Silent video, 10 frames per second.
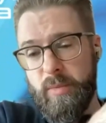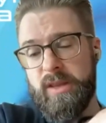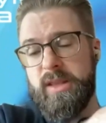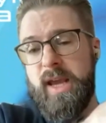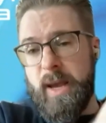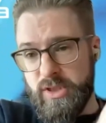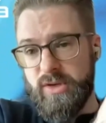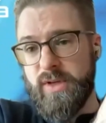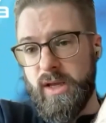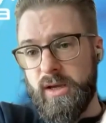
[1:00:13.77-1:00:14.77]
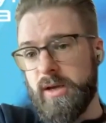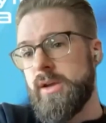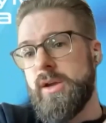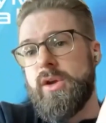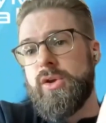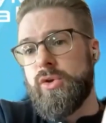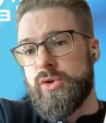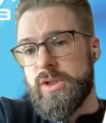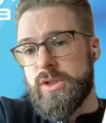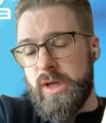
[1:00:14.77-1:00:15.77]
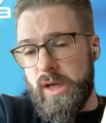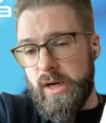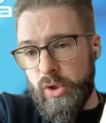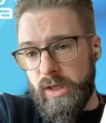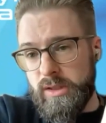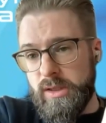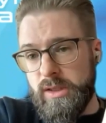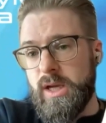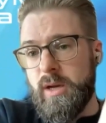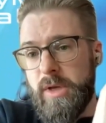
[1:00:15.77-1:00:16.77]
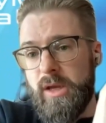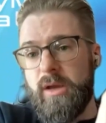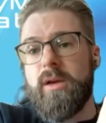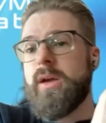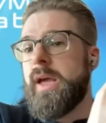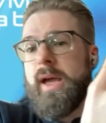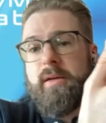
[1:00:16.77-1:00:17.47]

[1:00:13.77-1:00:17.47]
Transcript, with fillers: But in the absence of data, you just kind of predict it's going to be